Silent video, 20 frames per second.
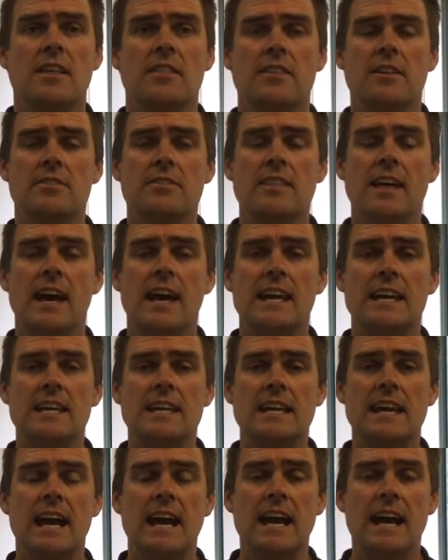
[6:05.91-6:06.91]
that
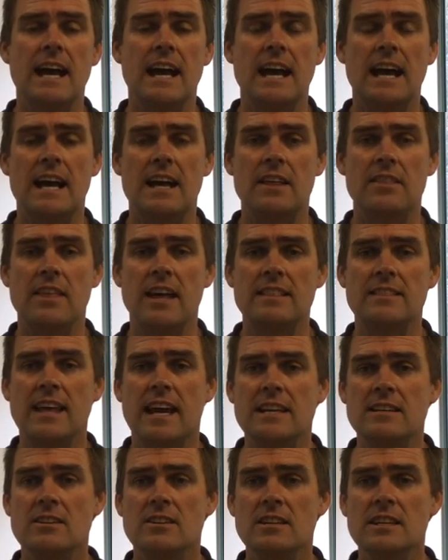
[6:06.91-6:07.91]
they
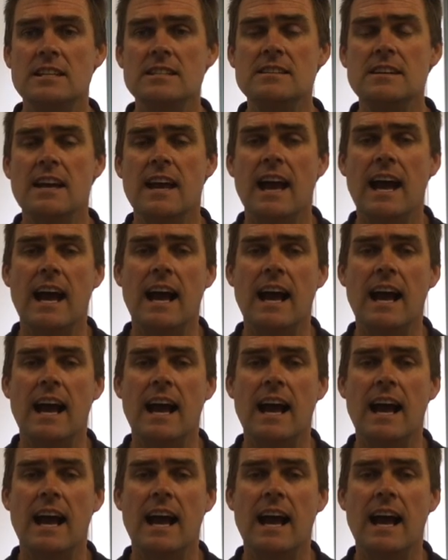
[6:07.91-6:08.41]
need.